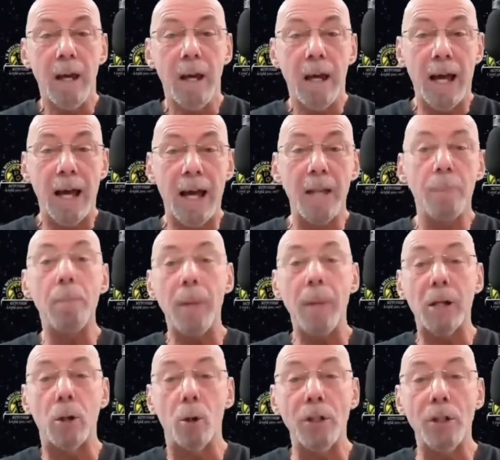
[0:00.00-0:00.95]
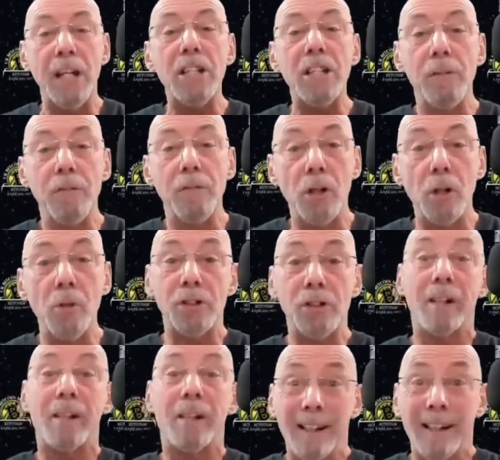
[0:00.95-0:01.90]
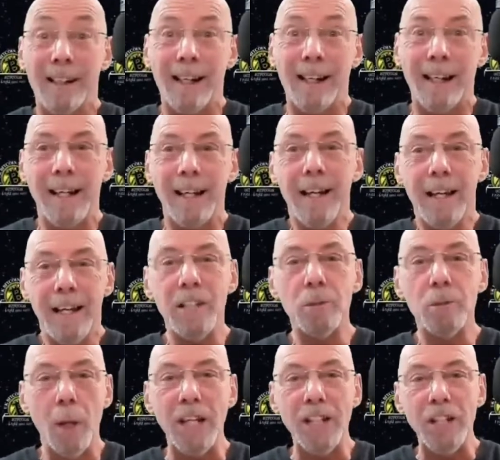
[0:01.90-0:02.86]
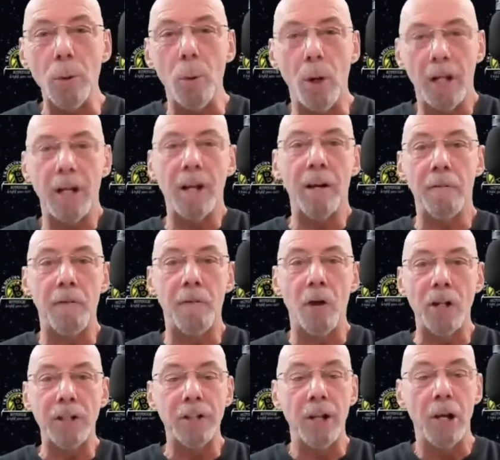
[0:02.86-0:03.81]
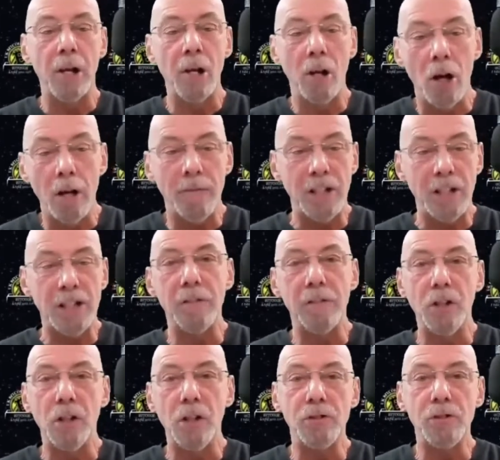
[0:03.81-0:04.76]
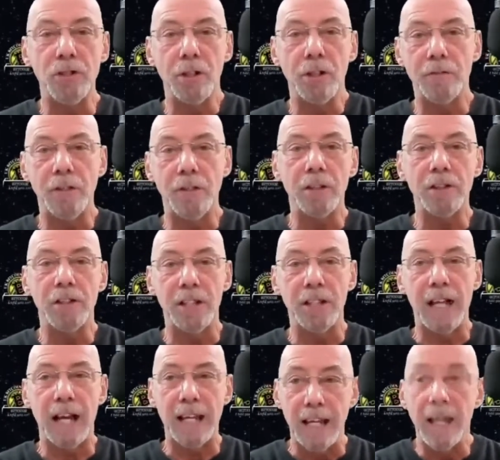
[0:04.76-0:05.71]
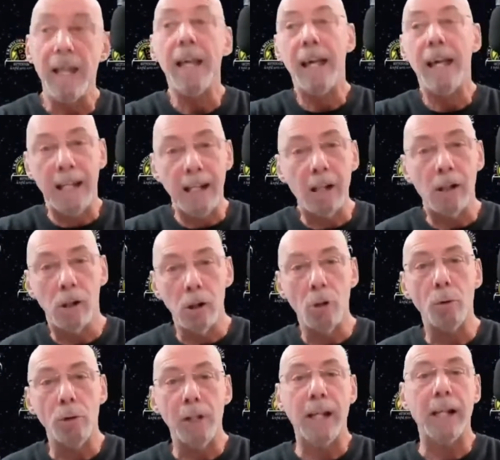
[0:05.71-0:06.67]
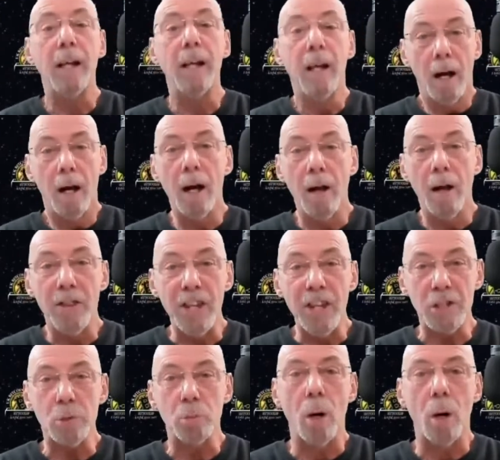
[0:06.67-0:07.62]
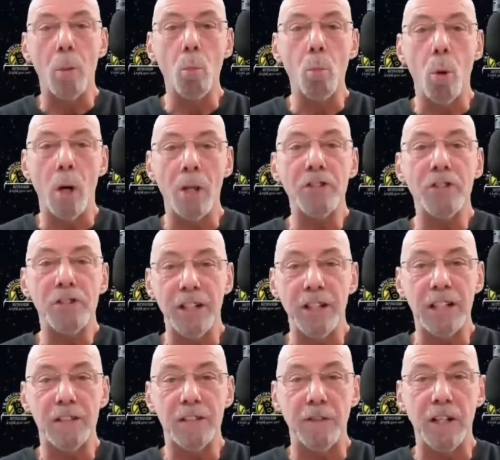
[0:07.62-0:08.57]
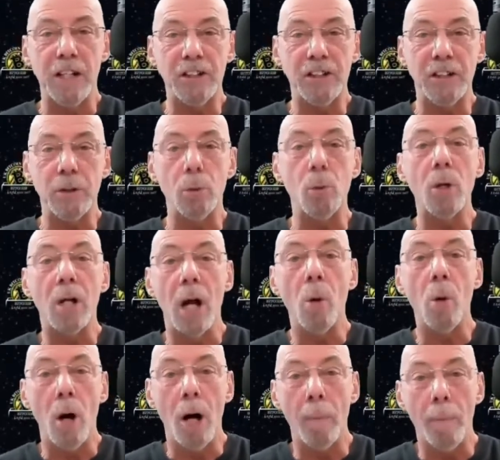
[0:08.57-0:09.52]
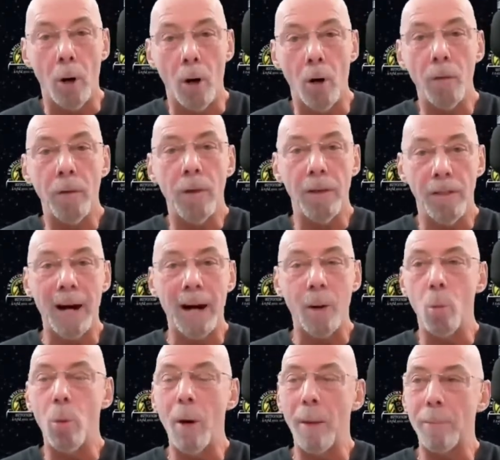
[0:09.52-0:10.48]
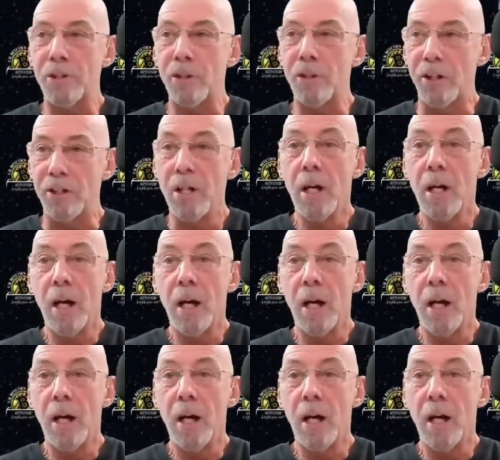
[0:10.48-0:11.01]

And Bitcoin interviews clearly is where you are going to find the live interviews that I've done to date, including uh, this one. Once it is finished, it will go up on that website.